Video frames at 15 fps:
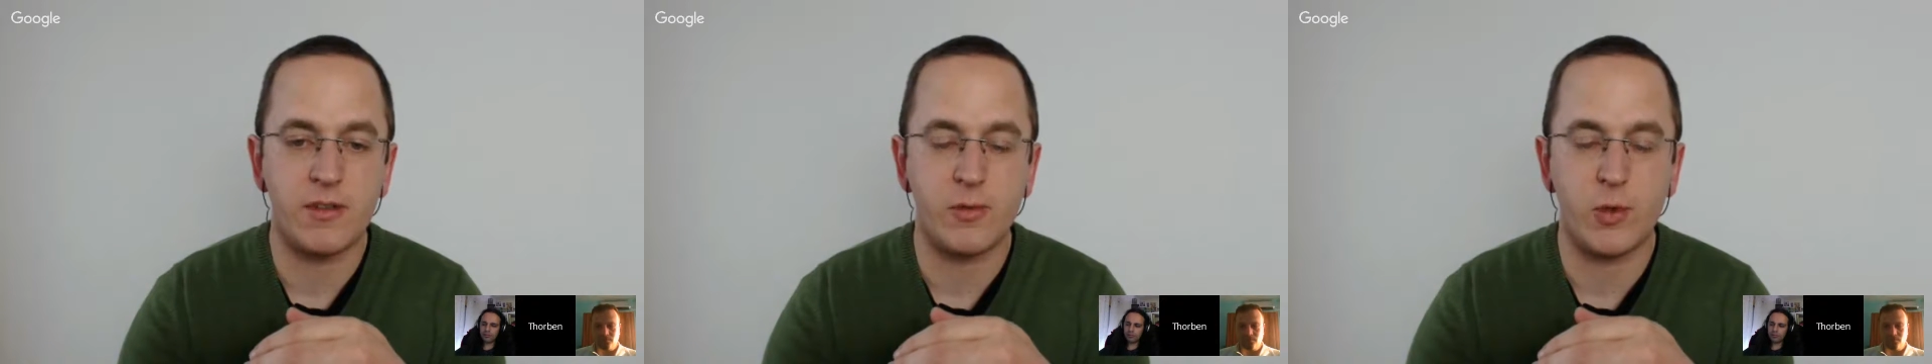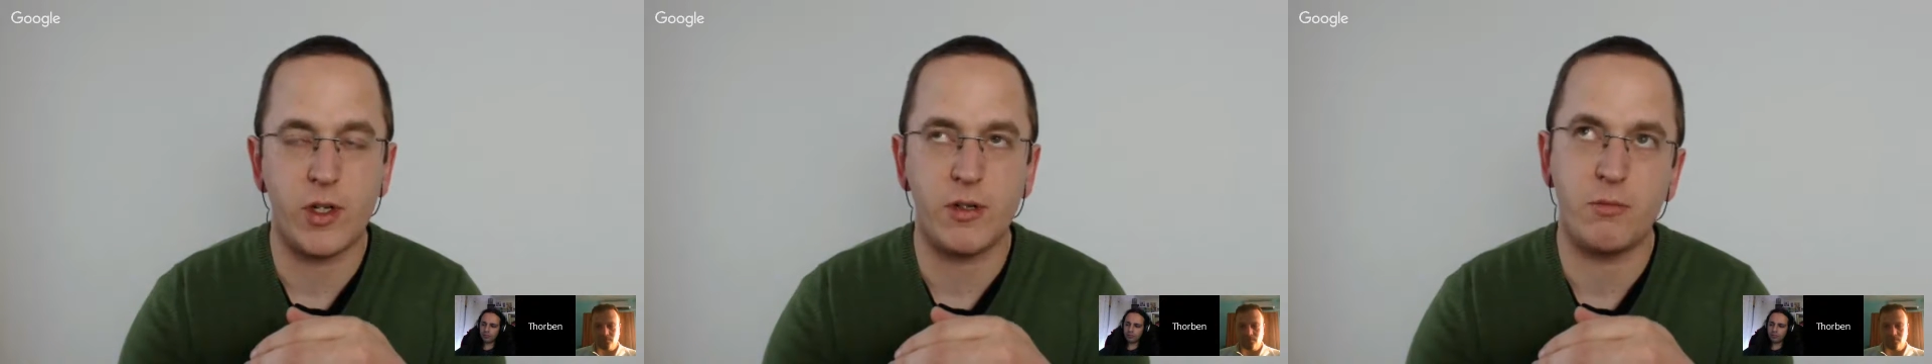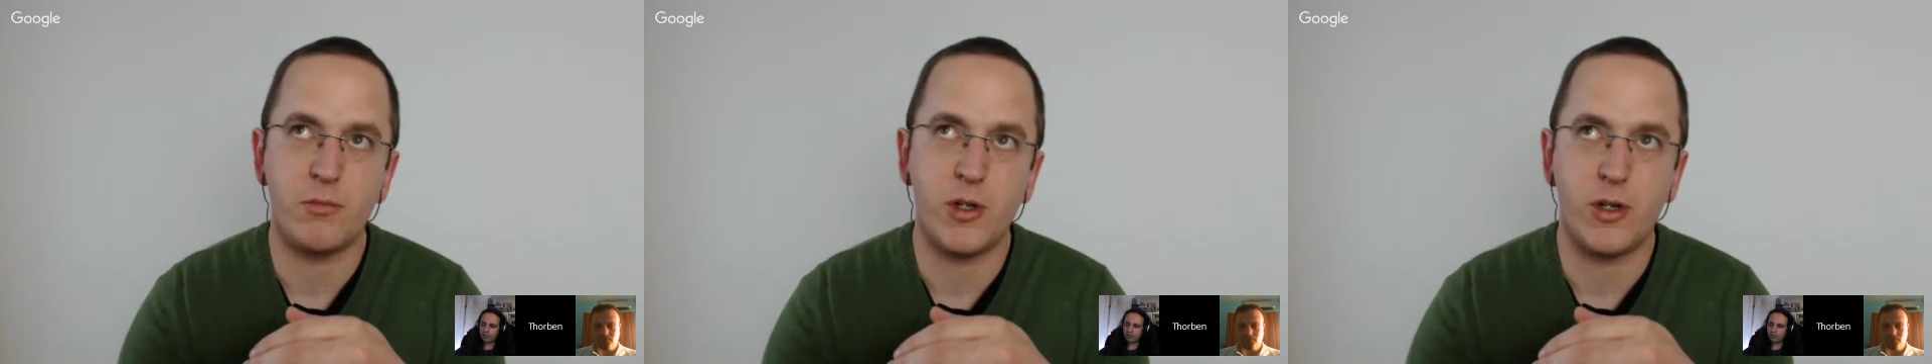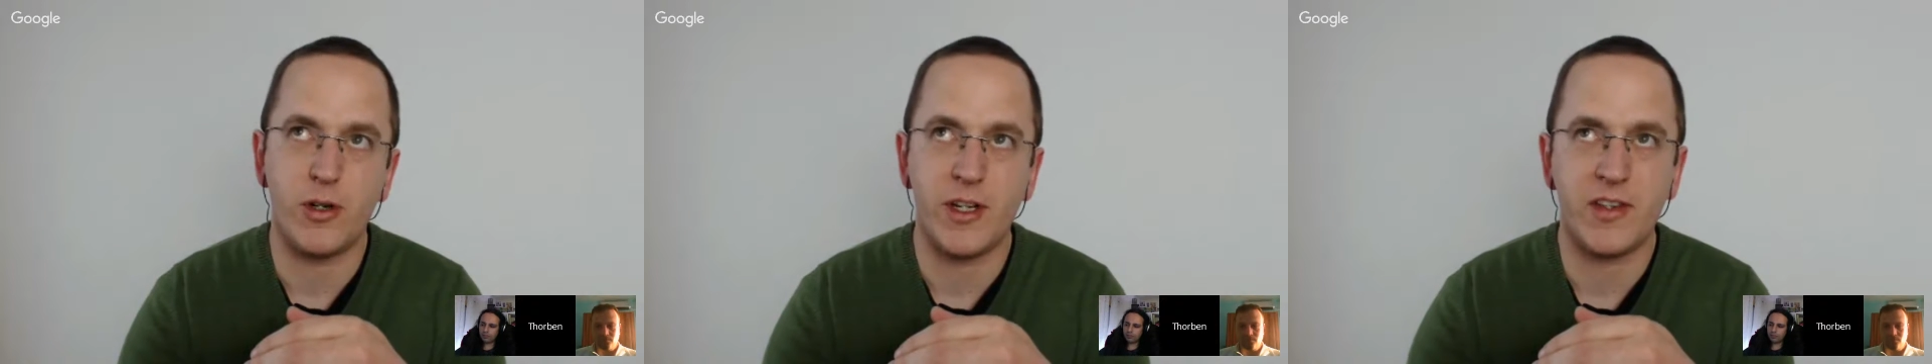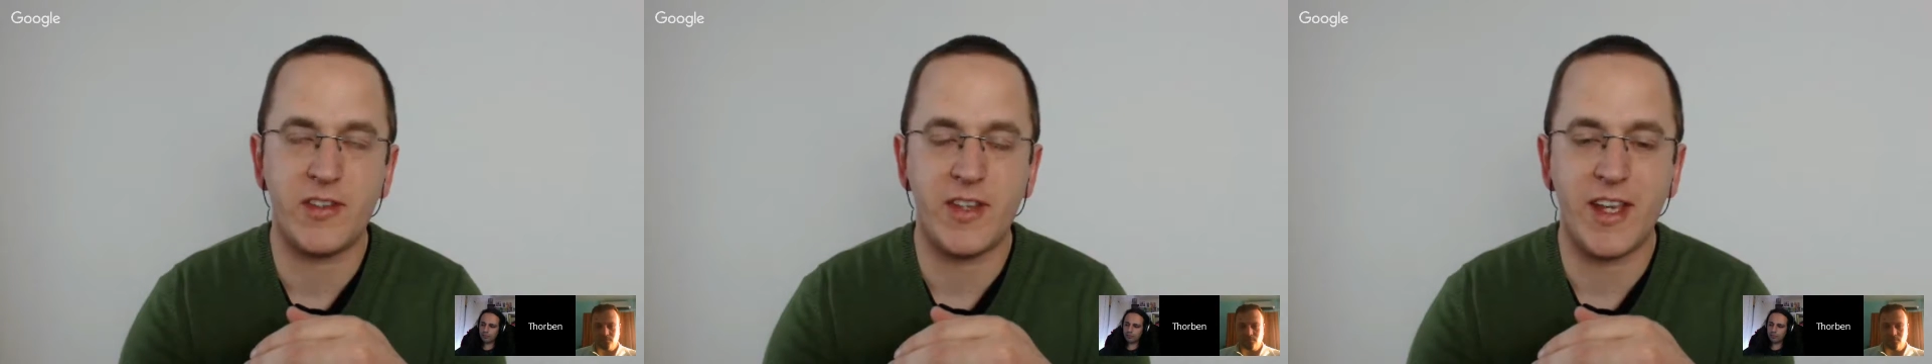well, more or
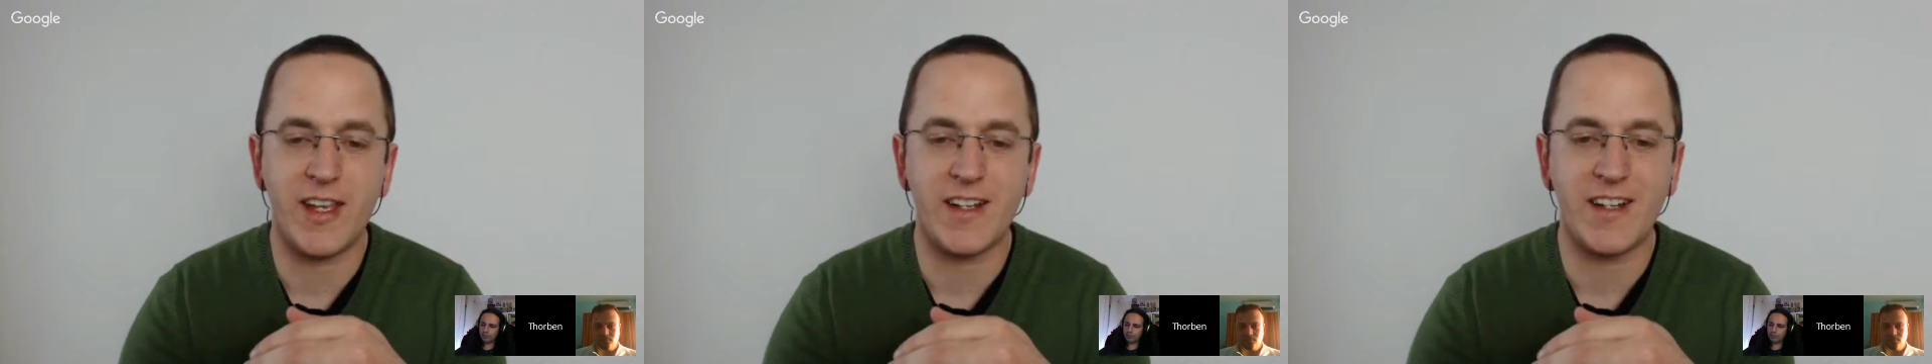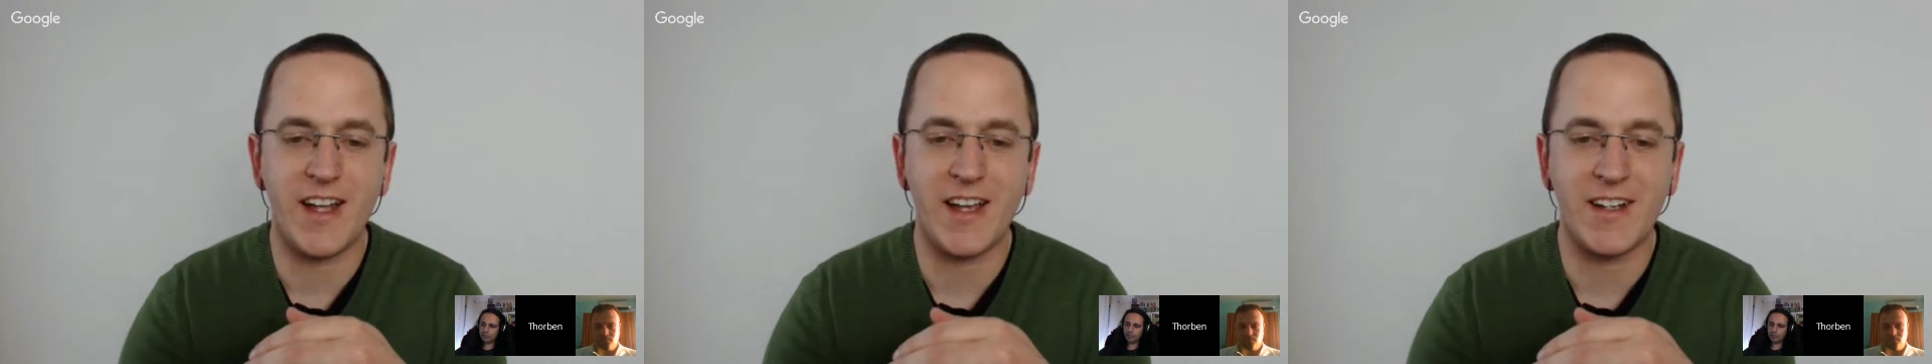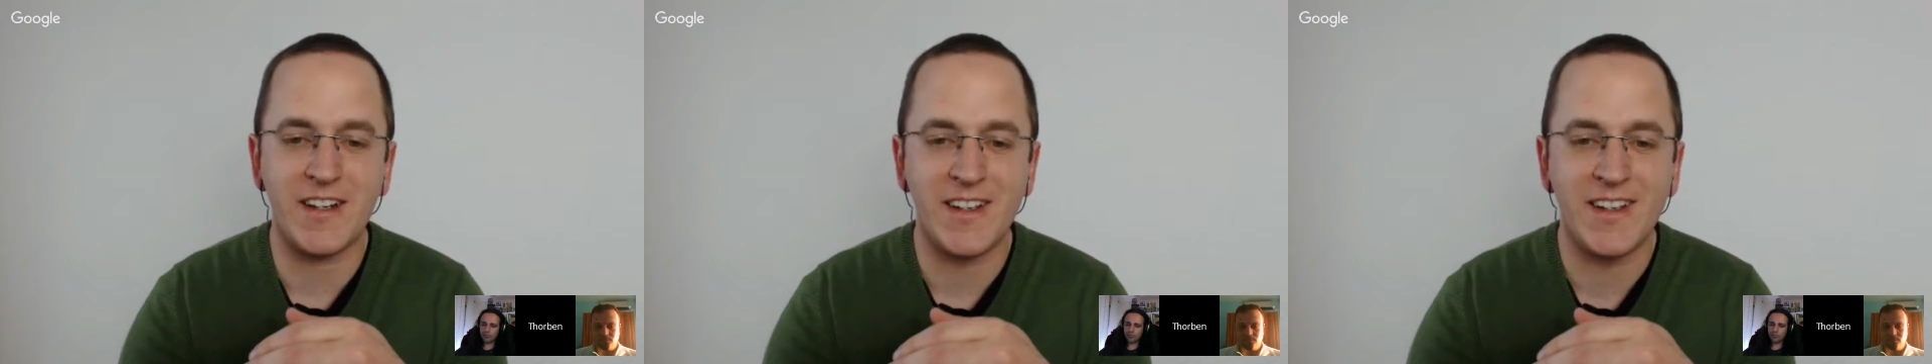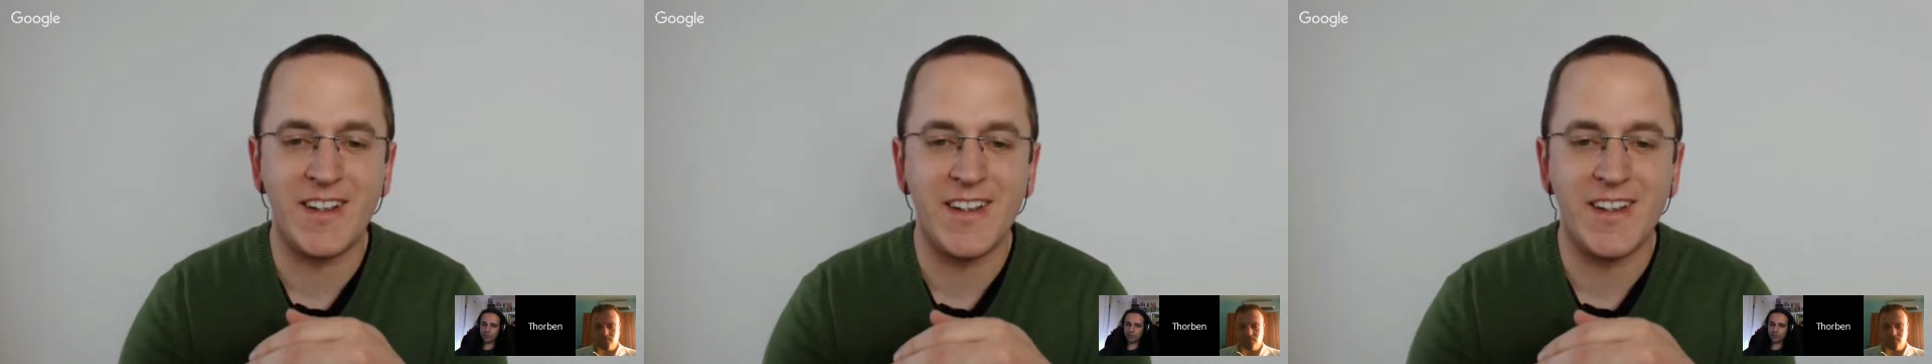less day and night,